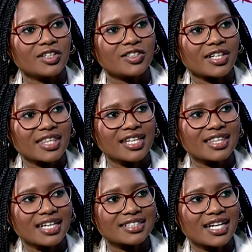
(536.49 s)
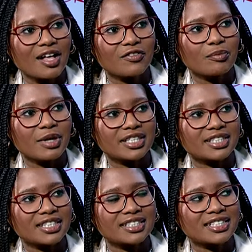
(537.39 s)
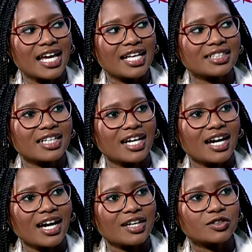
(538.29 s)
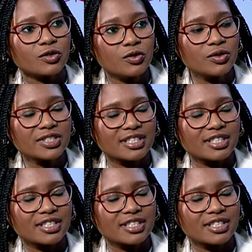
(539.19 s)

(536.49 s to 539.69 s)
do you think that Alphabet stands to lose